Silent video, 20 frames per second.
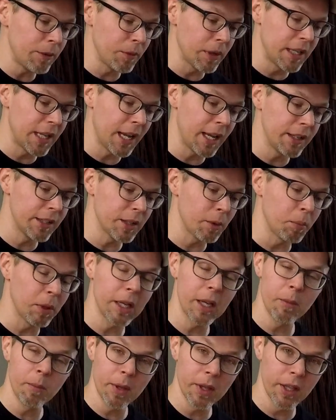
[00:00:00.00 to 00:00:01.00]
retains the
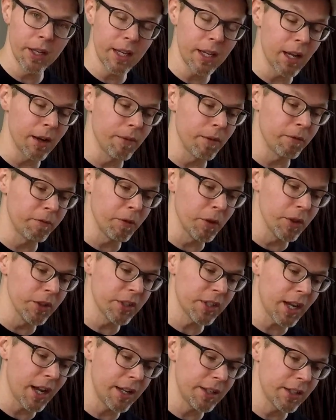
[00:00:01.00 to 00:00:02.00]
playability of a
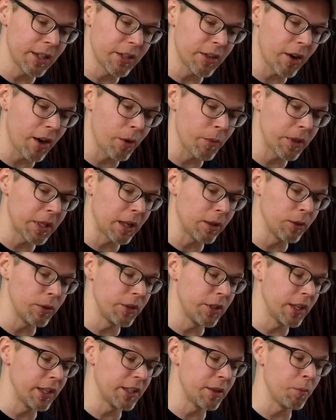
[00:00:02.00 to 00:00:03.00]
full-size guitar without
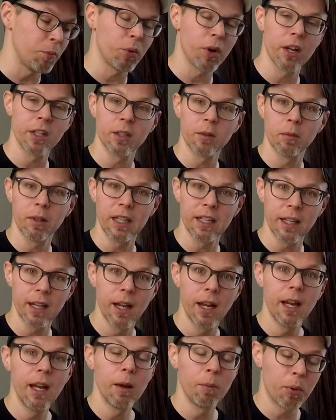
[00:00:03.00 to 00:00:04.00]
losing its impressively
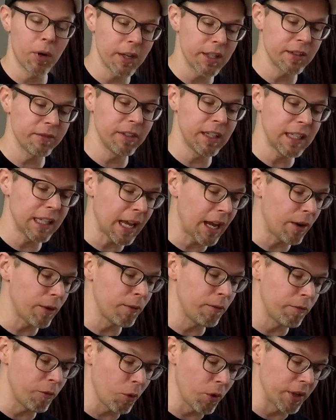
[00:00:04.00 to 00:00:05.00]
loud
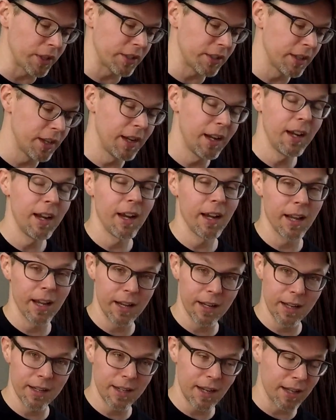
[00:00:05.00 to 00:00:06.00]
voice, and I
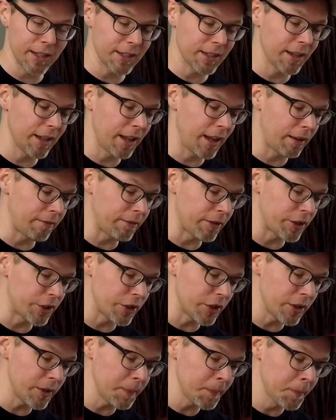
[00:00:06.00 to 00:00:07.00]
can attest to that for
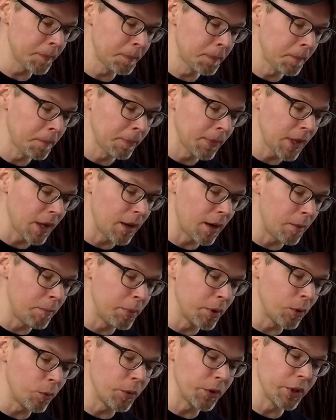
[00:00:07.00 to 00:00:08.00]
sure.
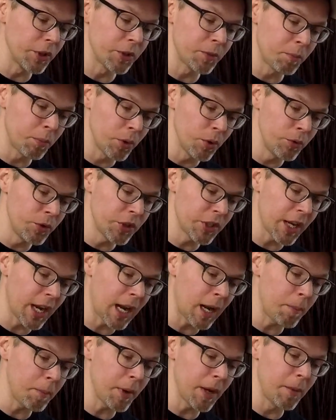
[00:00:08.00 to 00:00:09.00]
Built with a spruce
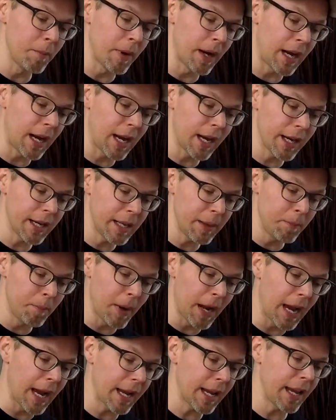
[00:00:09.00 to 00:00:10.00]
top and mahogany
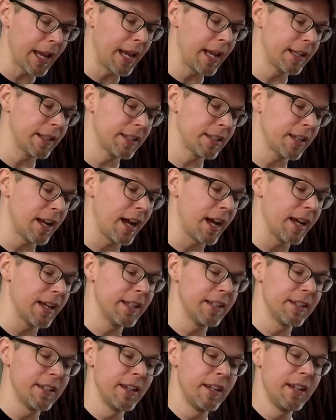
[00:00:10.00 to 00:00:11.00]
back and
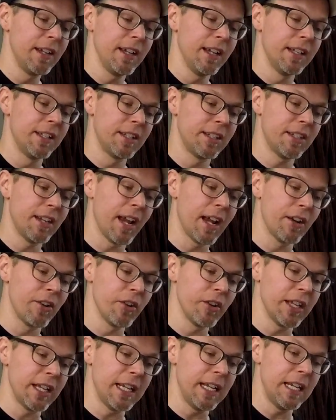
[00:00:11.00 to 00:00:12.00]
sides, its
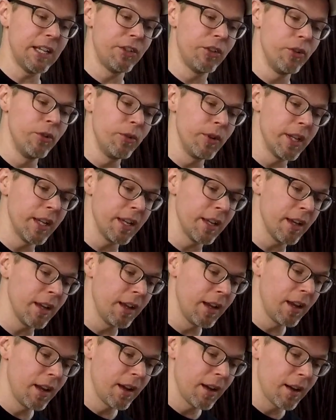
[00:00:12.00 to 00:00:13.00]
standard E tuning.
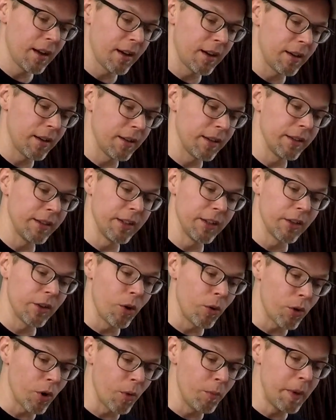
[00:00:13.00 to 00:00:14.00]
The
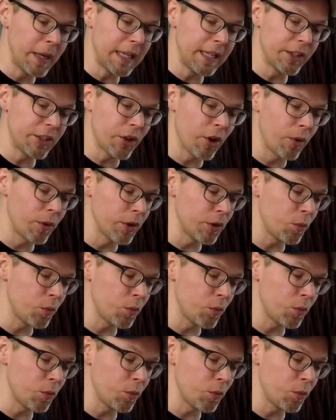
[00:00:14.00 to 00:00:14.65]
Coco Mini's tone is